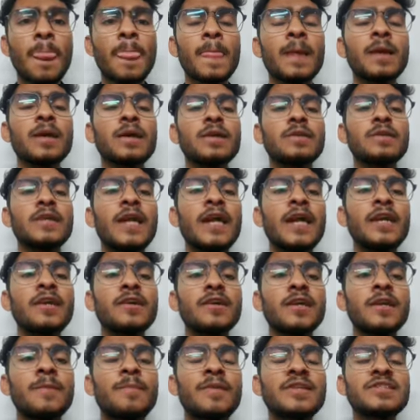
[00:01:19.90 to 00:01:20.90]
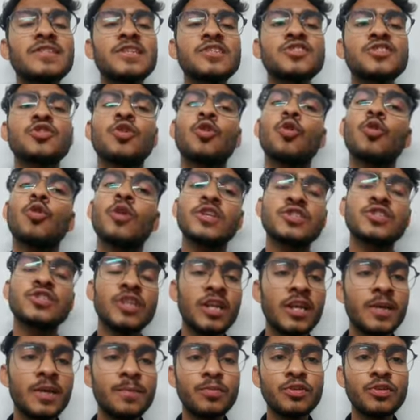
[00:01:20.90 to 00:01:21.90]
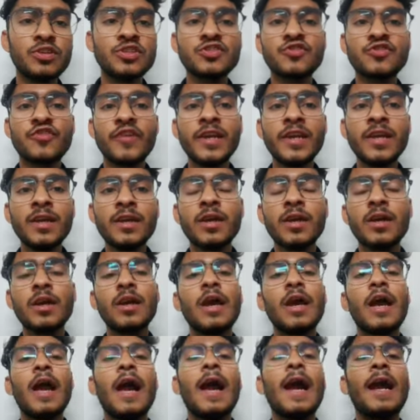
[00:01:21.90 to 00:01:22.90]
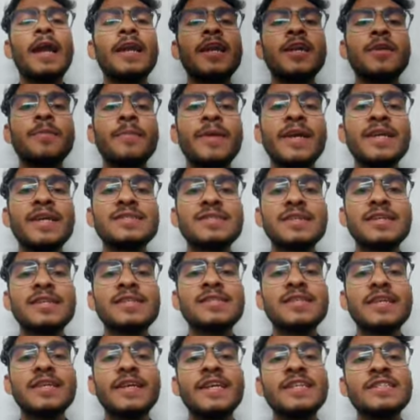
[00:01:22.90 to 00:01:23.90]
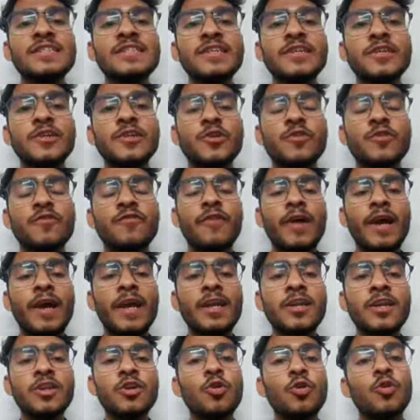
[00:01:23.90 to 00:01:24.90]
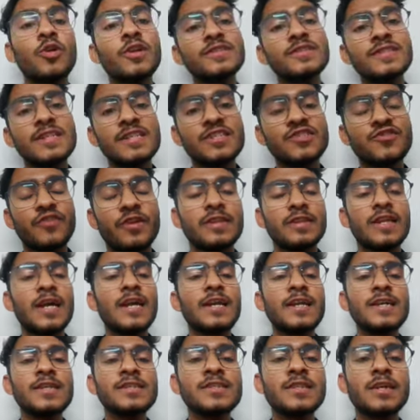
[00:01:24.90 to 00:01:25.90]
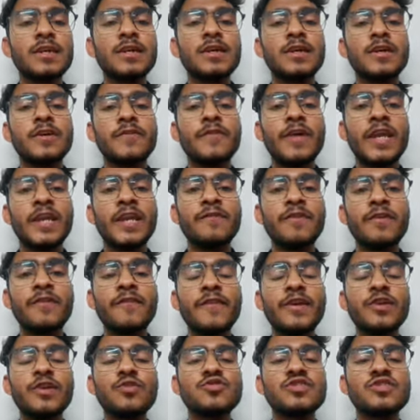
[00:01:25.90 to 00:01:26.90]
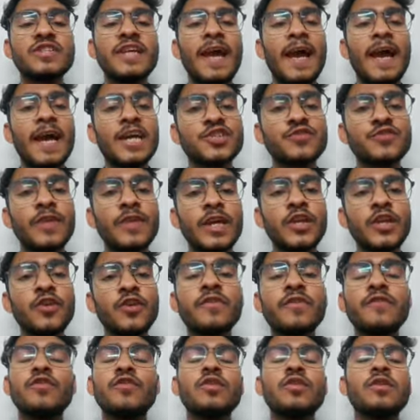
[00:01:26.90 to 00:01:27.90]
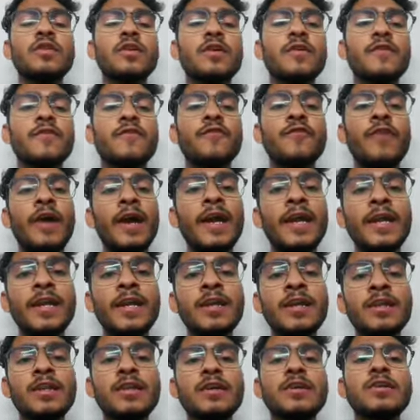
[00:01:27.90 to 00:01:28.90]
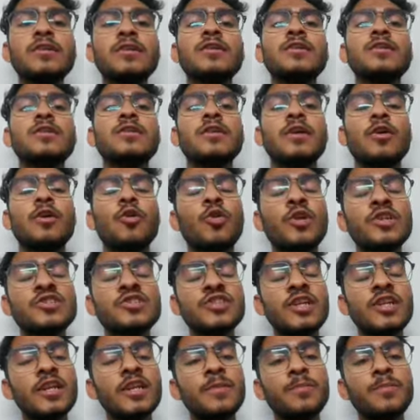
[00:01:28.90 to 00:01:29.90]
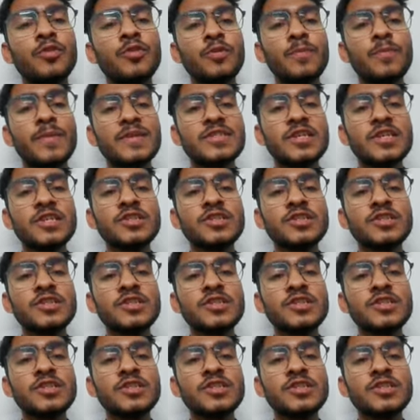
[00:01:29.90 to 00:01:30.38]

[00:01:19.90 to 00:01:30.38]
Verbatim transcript: that represents the original input string and it makes it easier to find the original string that is uh, whenever we use the hash value we would find the original input method